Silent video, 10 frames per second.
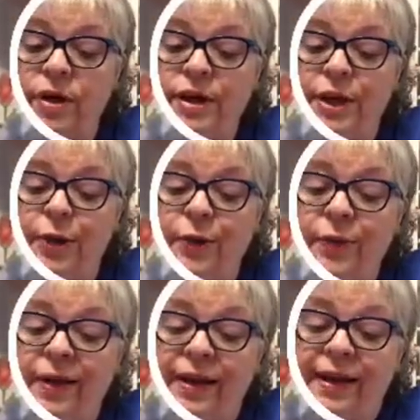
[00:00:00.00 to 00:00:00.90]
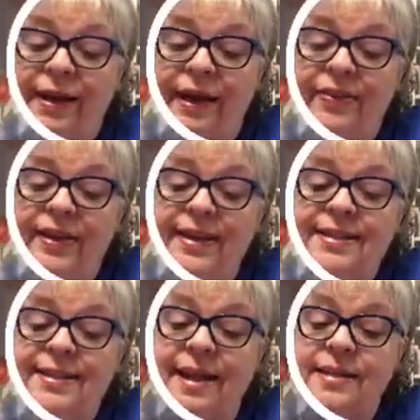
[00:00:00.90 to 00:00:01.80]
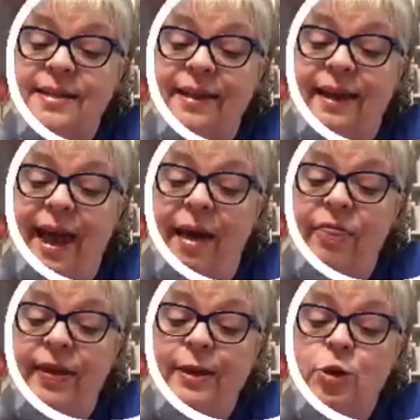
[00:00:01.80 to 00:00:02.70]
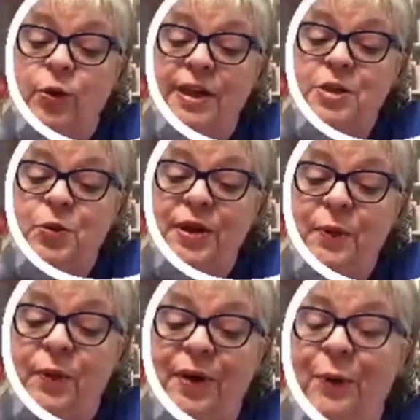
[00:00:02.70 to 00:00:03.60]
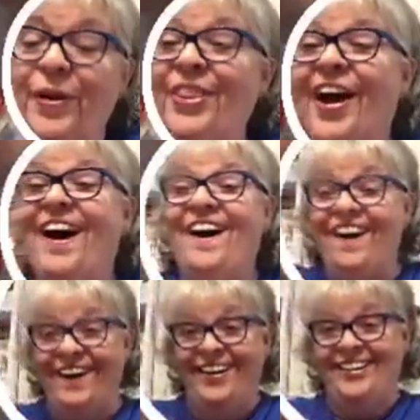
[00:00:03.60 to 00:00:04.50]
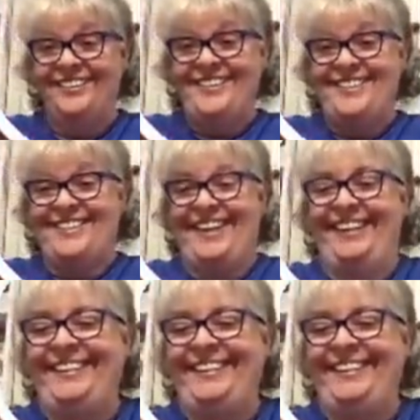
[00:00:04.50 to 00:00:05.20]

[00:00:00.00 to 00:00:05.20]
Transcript: you, and then it says, Kathy 2021 with hearts.